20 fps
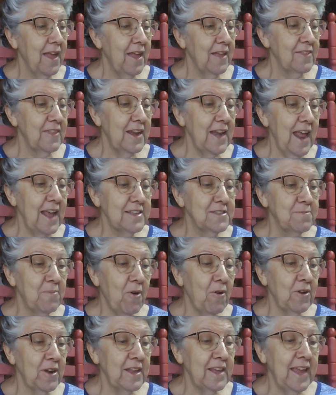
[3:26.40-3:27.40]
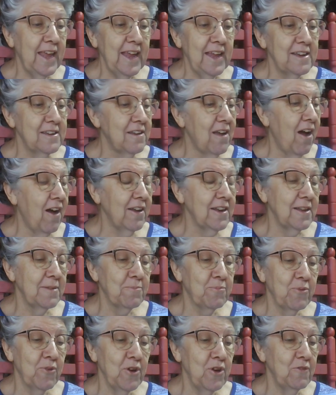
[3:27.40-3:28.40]
The next morning he had not
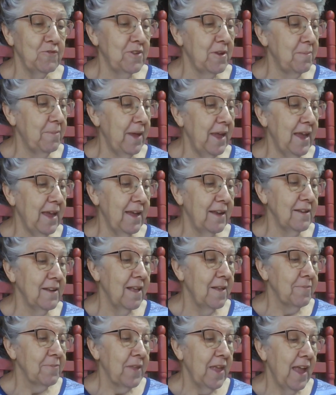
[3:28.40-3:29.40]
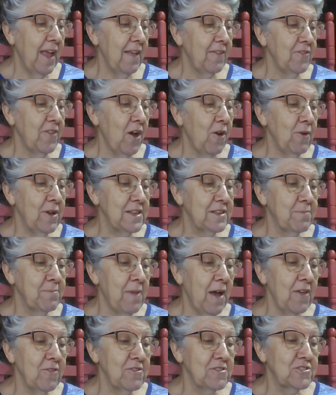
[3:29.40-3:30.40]
improved a bit, and though his
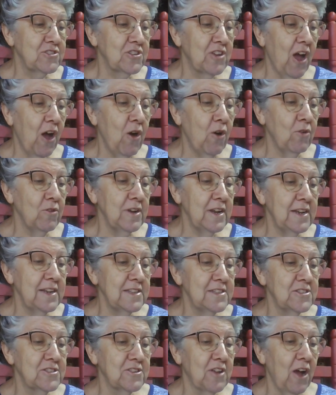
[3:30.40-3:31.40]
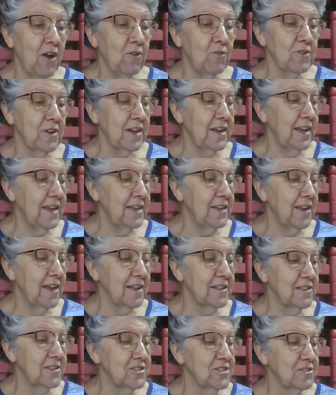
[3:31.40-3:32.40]
mother scolded and scolded, he
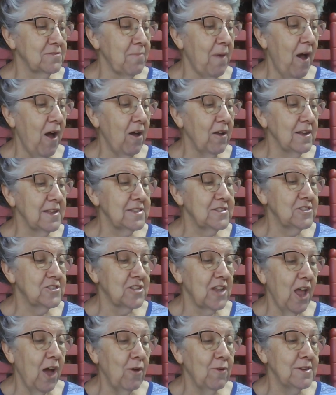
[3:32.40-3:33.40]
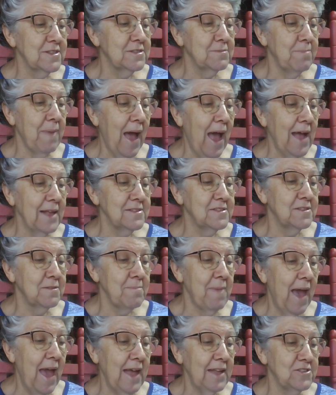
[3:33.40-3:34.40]
took the smallest, slowest bites
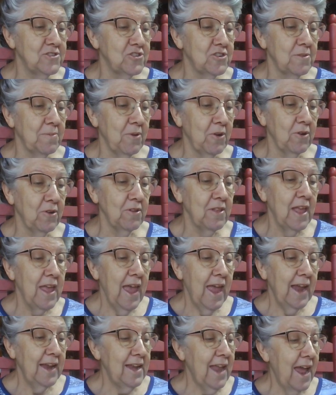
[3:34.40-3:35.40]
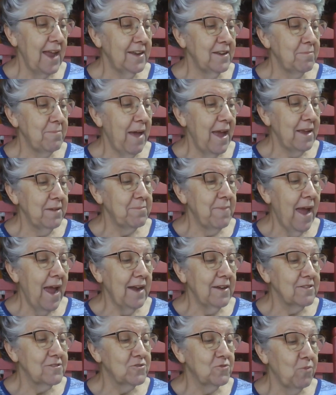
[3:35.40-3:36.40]
imaginable, and had to make
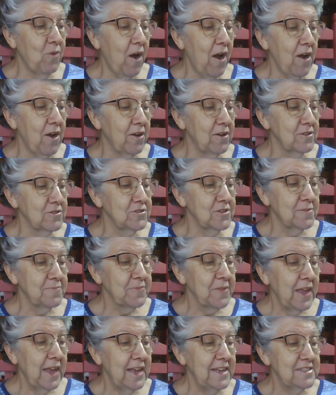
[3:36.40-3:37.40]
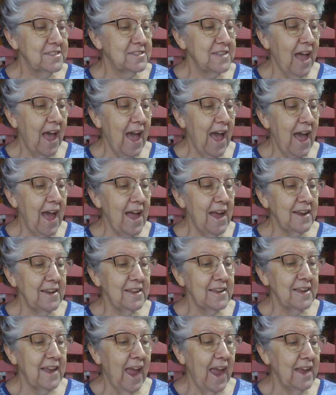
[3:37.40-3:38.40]
matters worse. He sighed
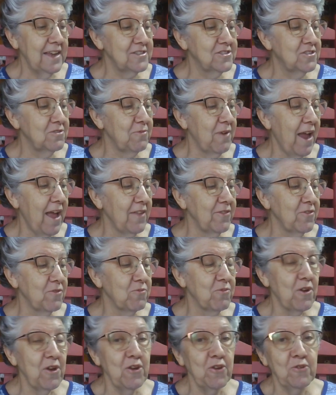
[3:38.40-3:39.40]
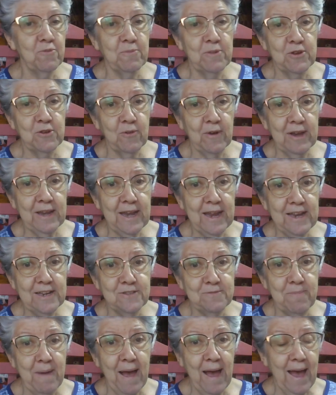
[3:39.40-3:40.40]
and gazed around the room between
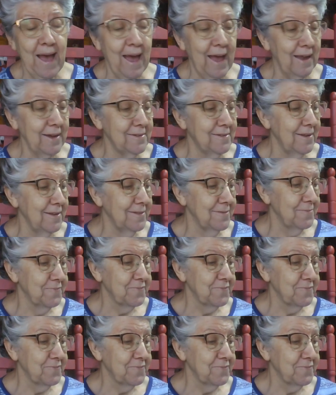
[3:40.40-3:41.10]
each bite.